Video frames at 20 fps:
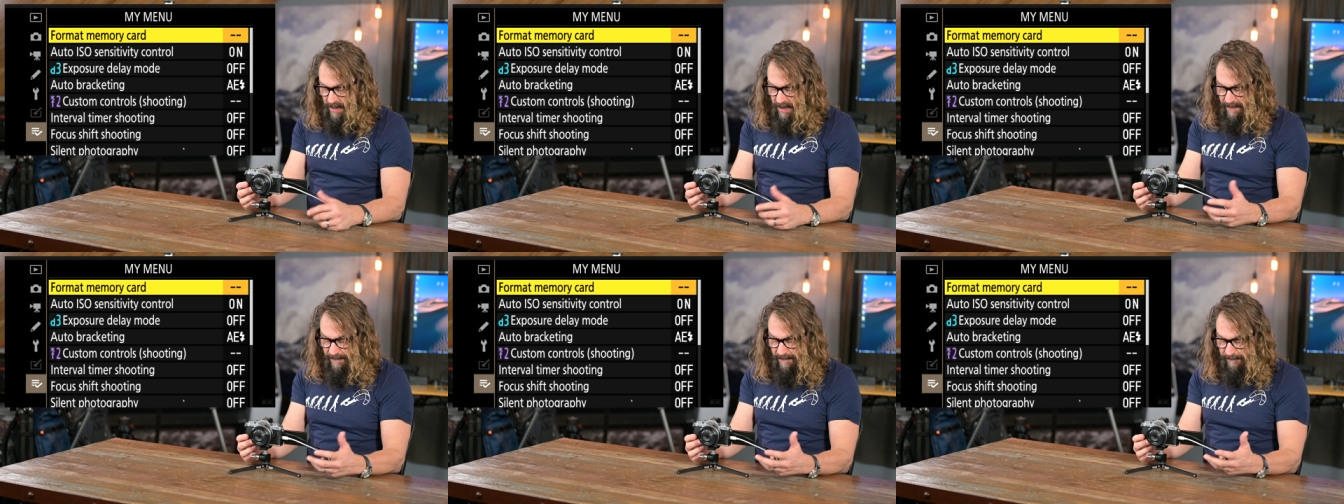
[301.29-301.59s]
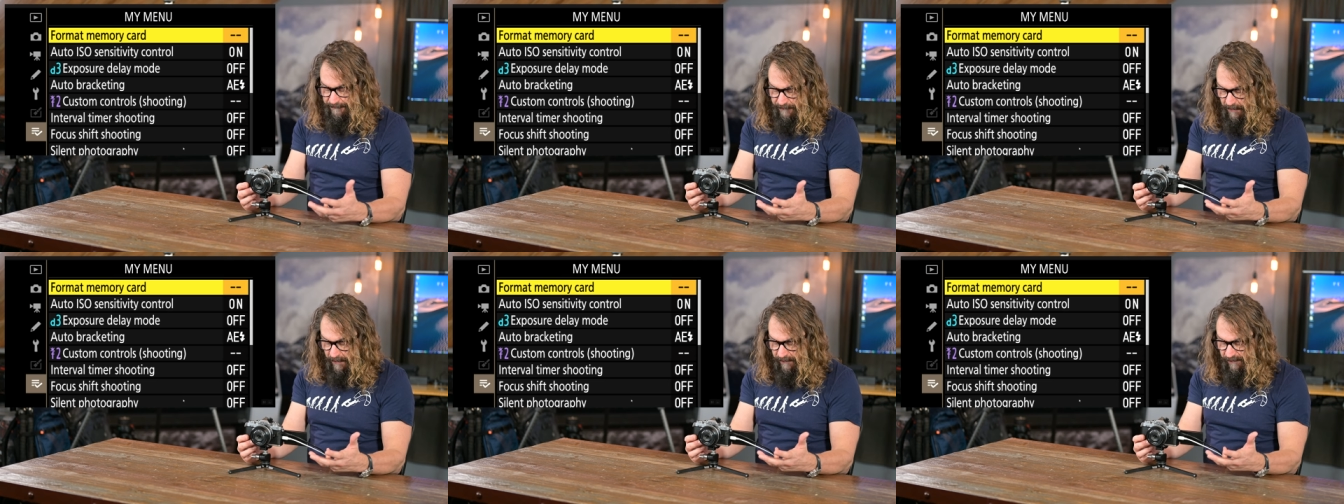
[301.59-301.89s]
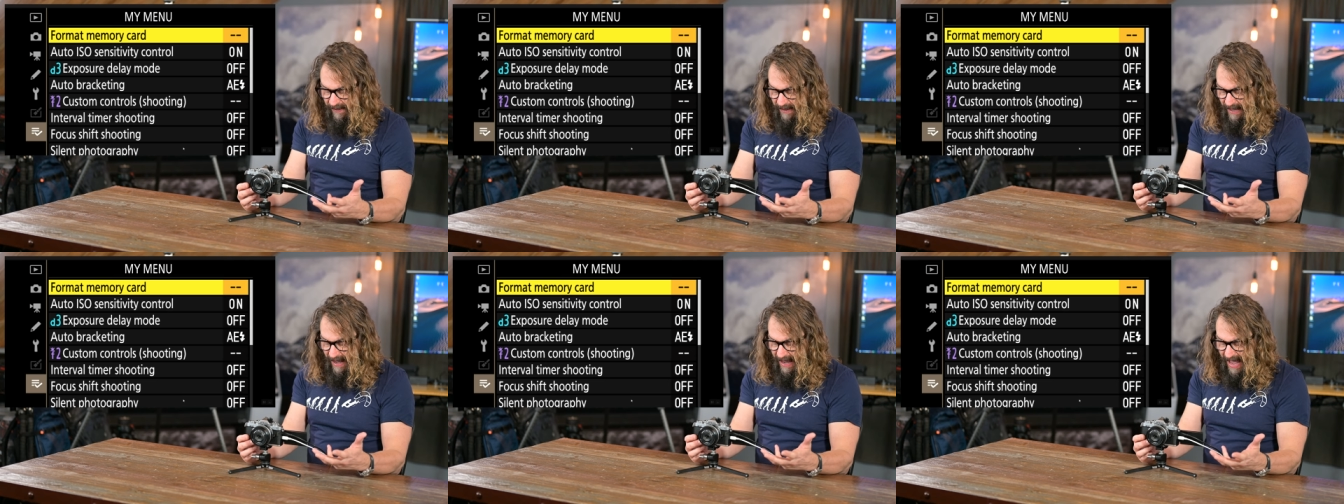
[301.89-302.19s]
And the
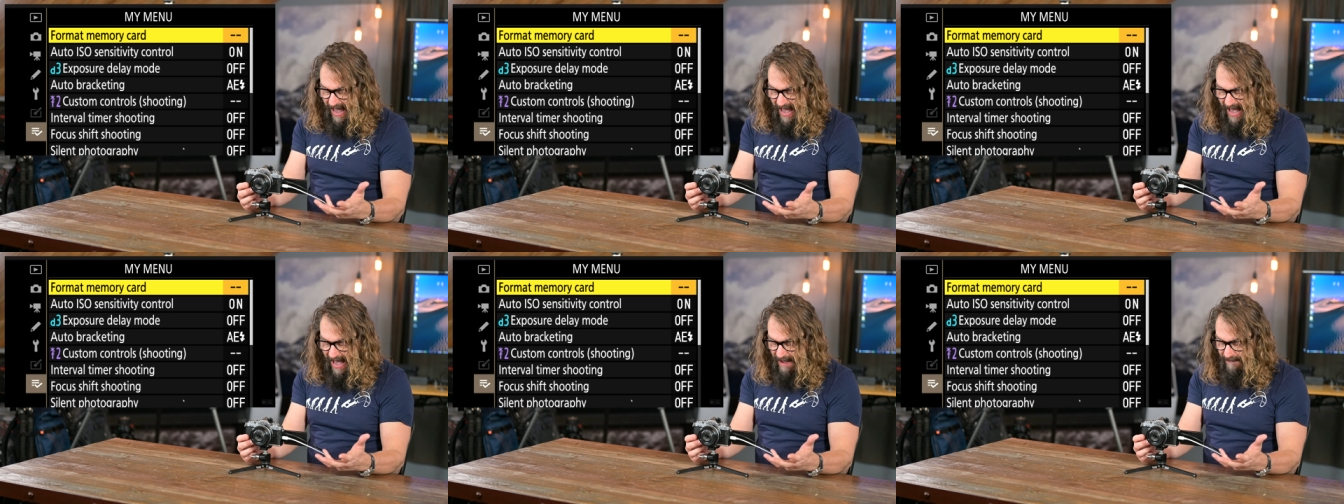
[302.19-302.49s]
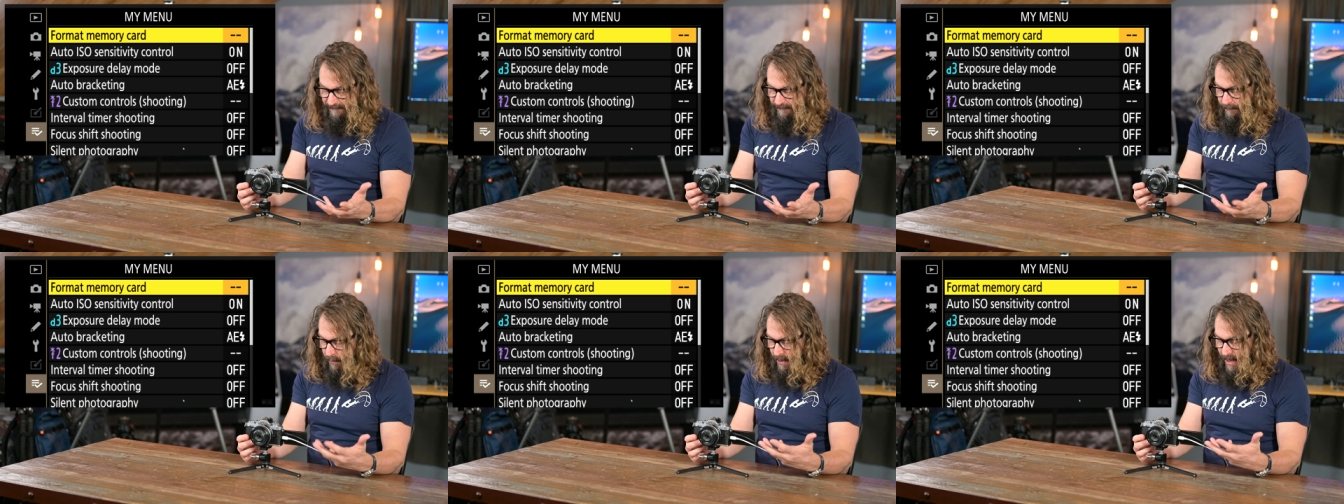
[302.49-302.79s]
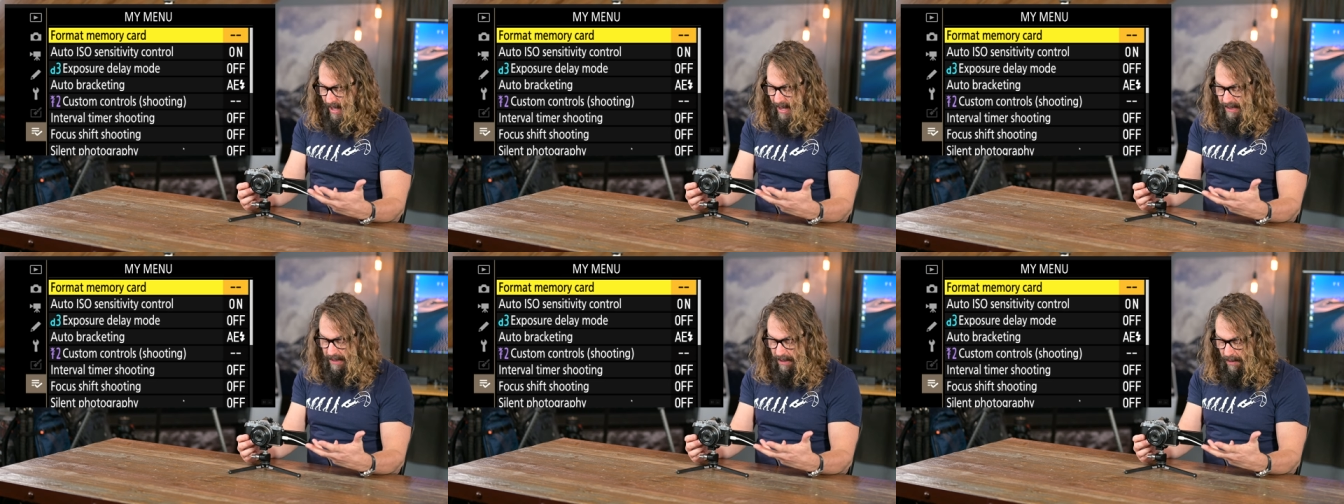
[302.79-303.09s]
first thing I have when
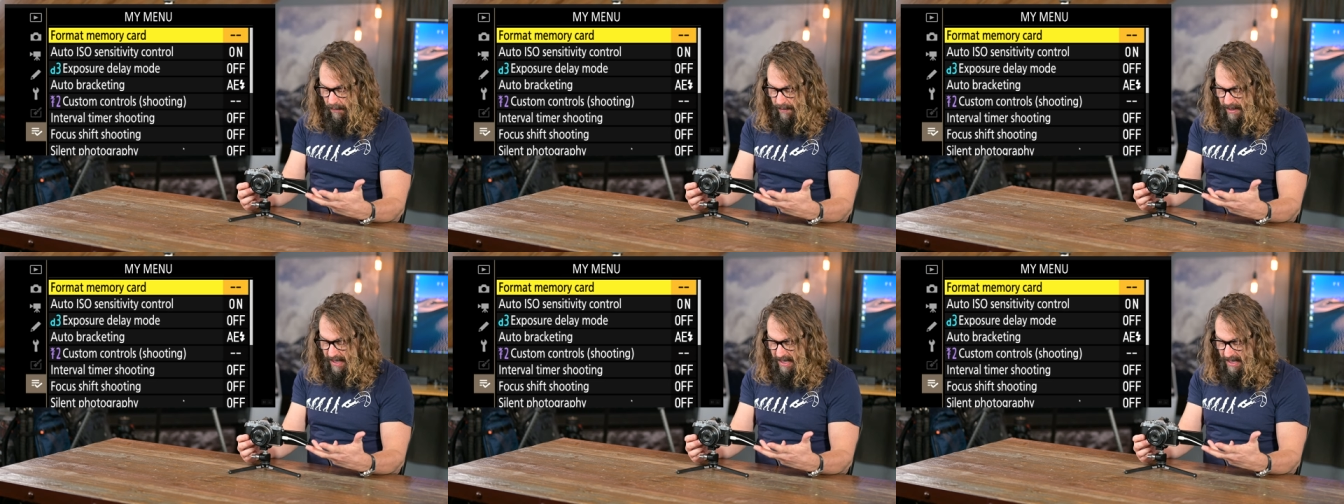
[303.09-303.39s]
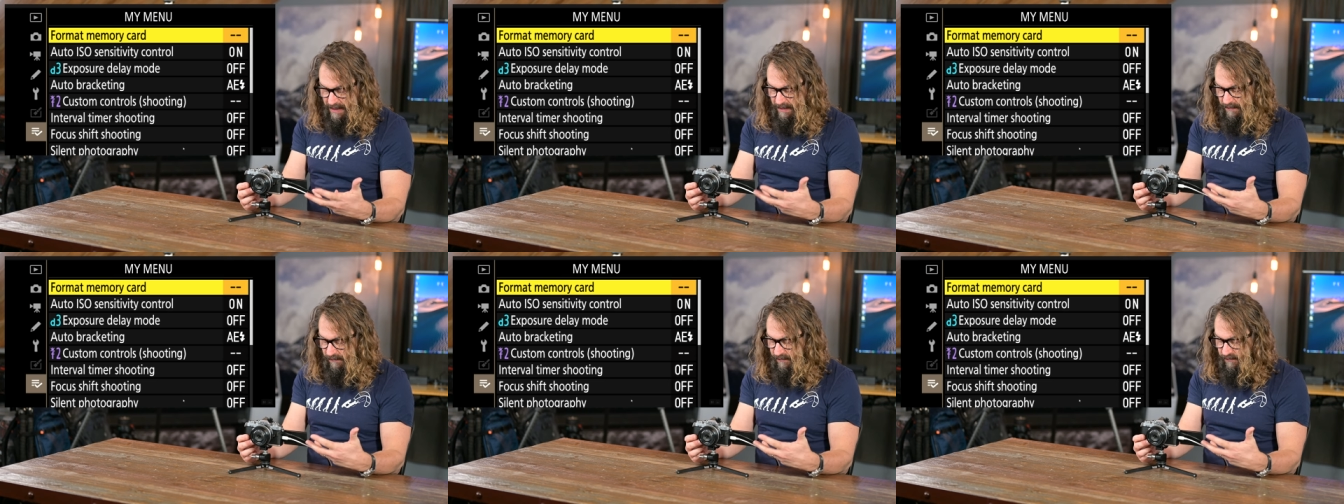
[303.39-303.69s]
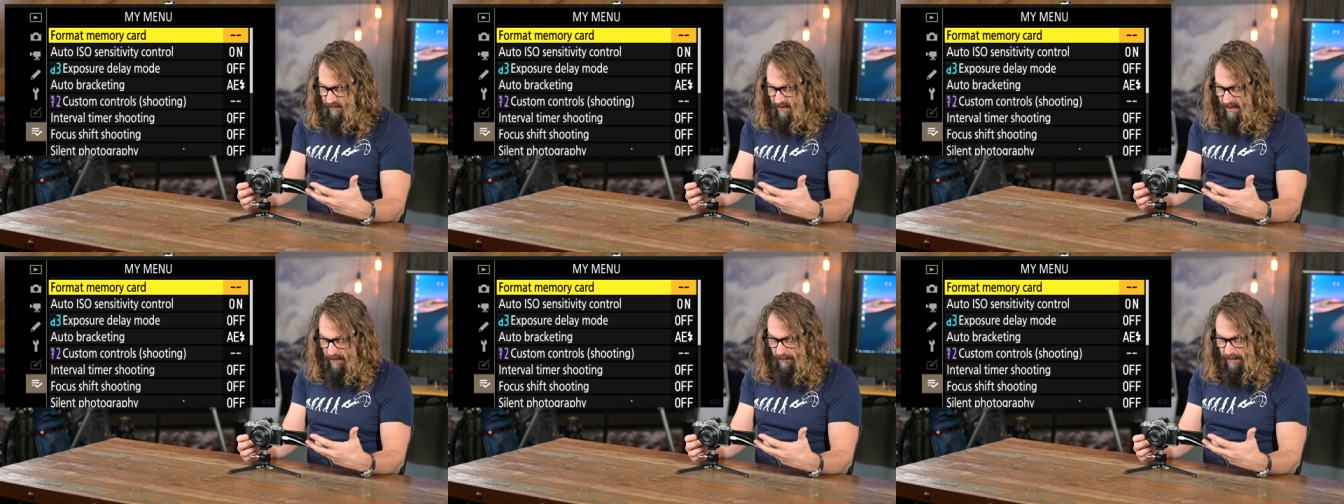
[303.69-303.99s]
I go in is
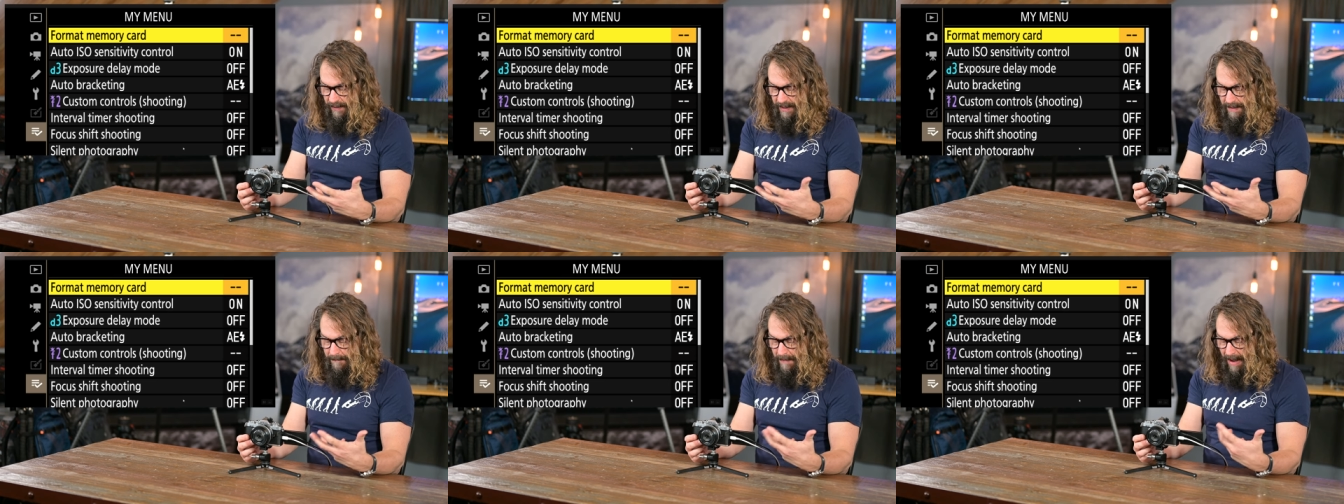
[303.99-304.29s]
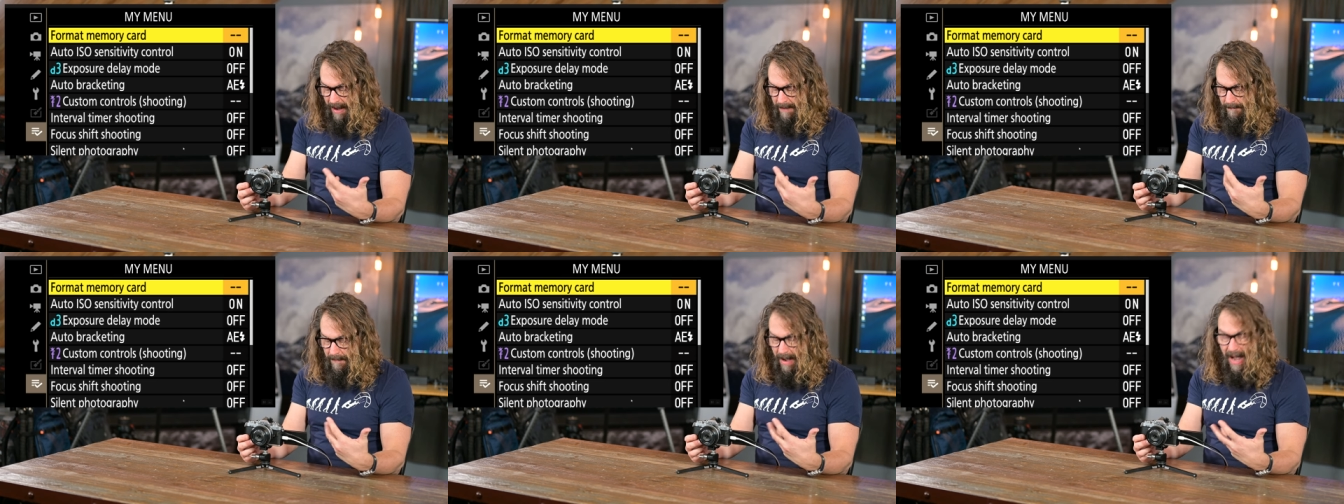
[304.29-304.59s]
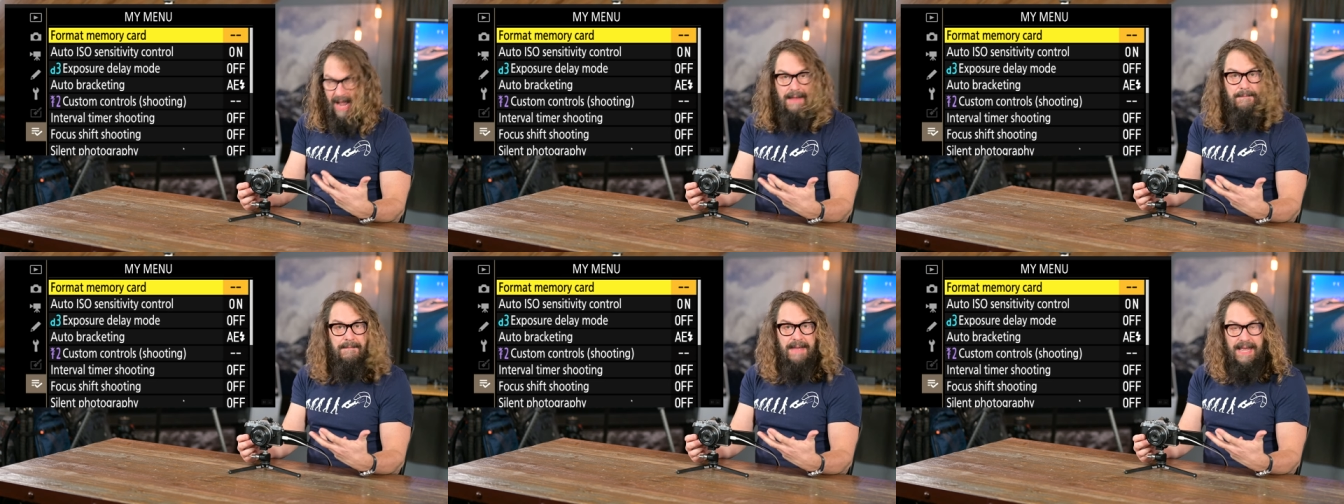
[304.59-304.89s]
generally my
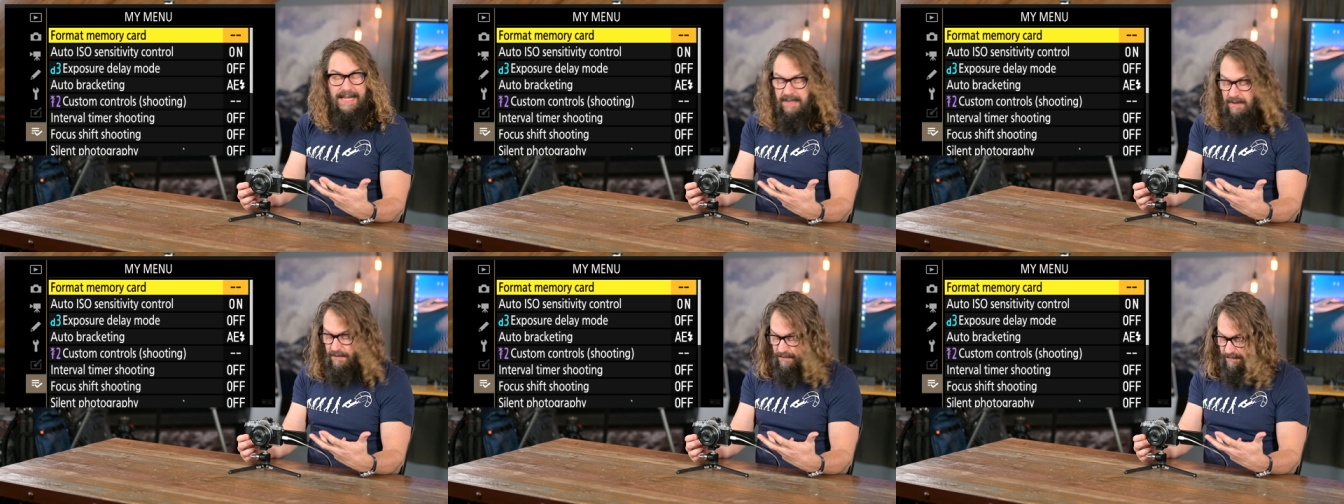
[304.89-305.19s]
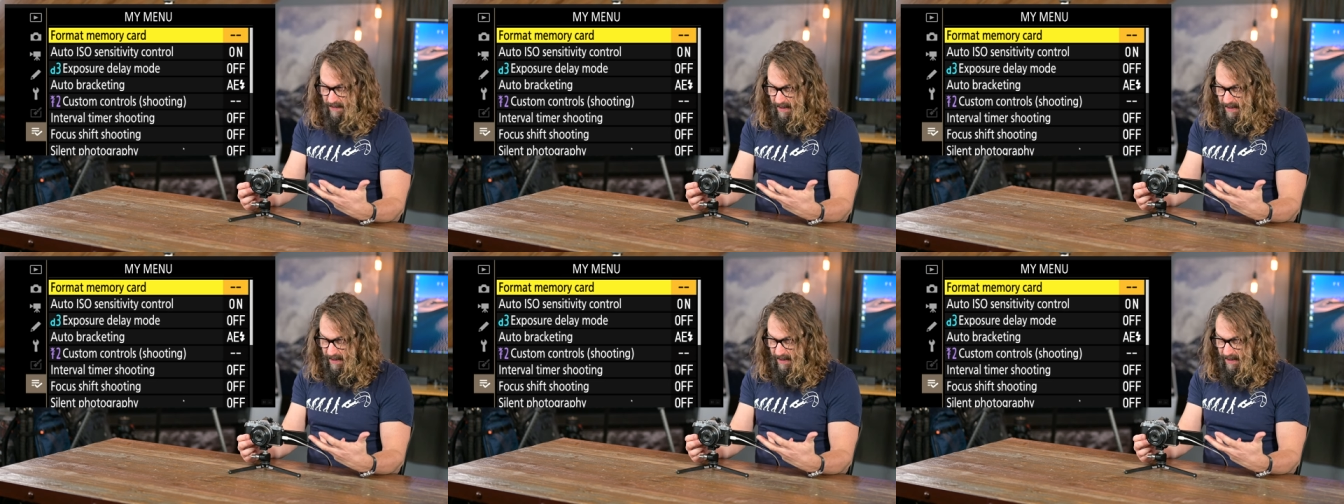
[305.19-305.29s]
My menu.